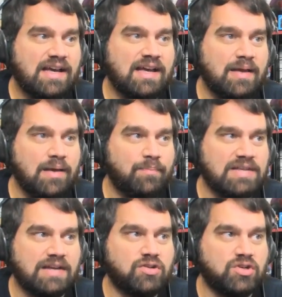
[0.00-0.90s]
Uh,
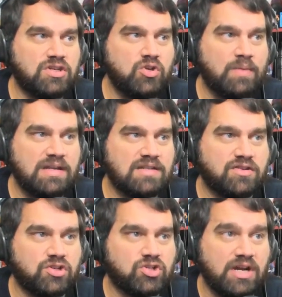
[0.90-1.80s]
Doctor Doom and
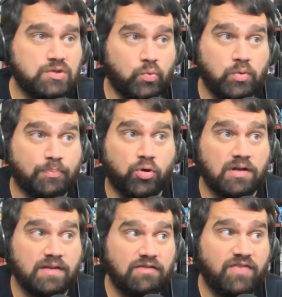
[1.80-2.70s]
Doctor Strange will
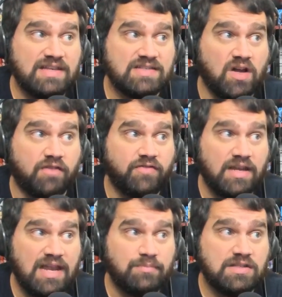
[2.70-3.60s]
reportedly face
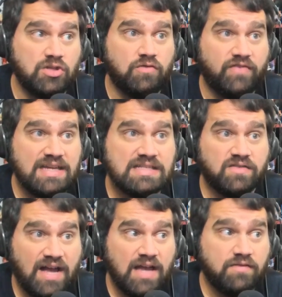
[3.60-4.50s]
off in MCU
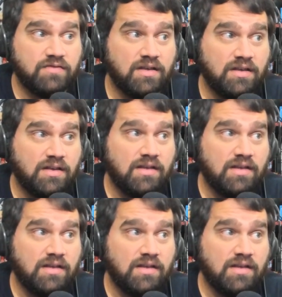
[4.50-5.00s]
Phase Five.